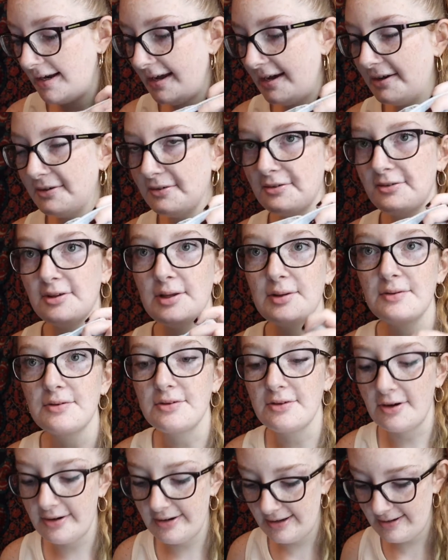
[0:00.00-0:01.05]
now, so
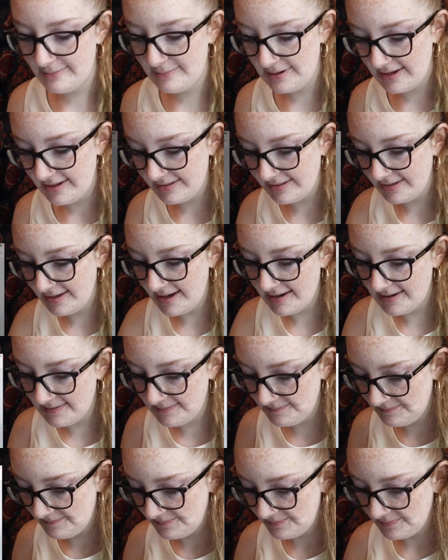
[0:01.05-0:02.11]
sorry about
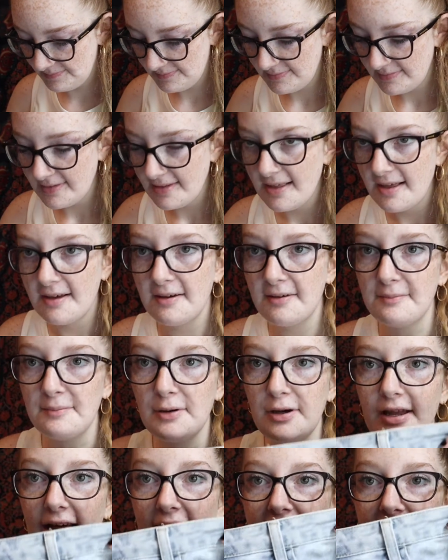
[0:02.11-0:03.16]
that.
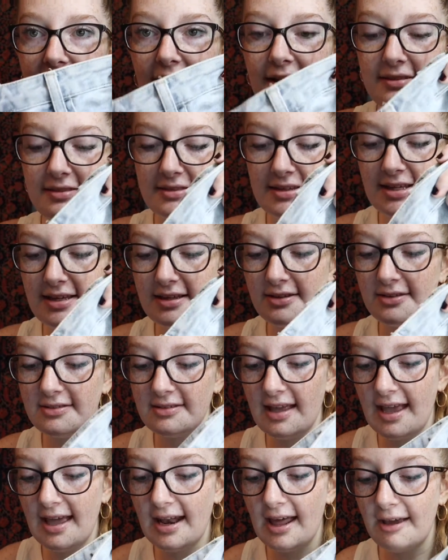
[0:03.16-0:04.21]
But I got these
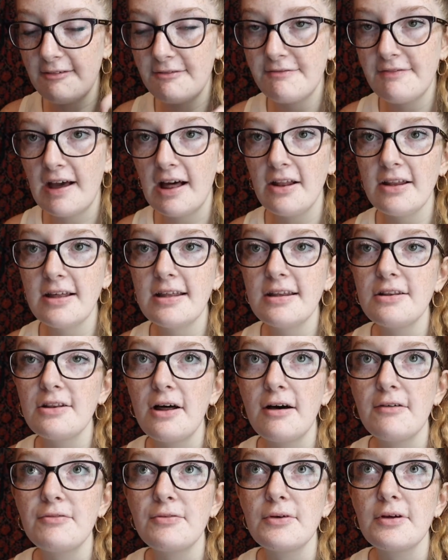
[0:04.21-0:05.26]
and I fell in
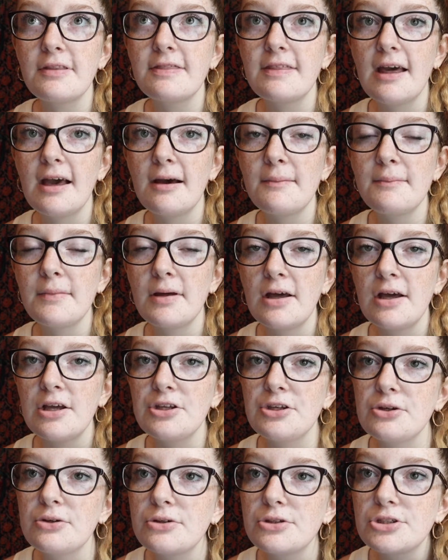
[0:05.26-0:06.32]
love with them.
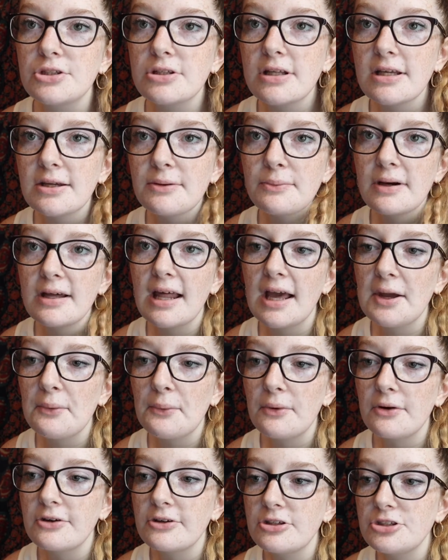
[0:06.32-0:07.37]
Usually when I
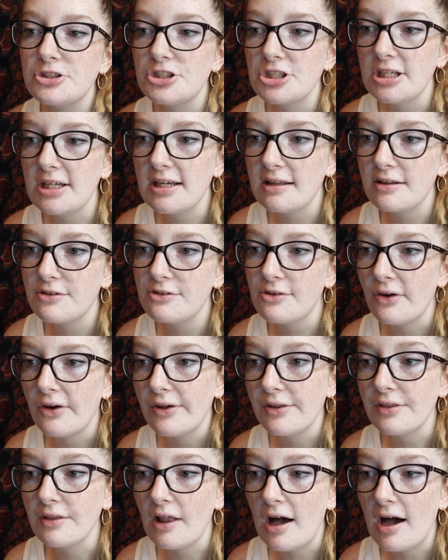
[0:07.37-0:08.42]
order jeans
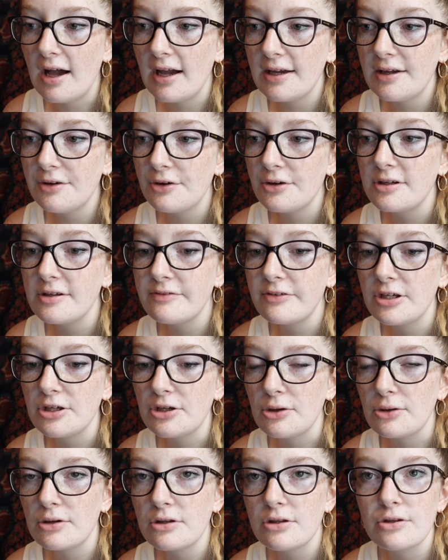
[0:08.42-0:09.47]
online or even
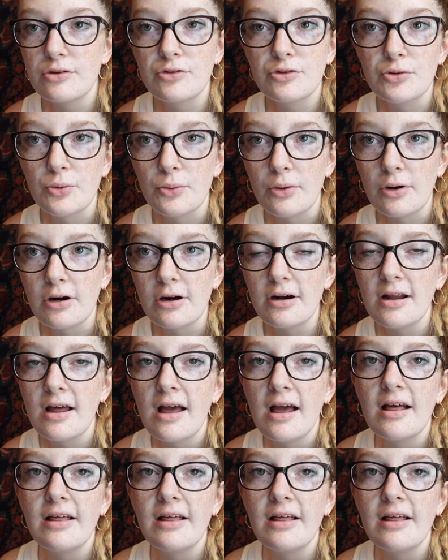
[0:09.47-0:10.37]
go to the store,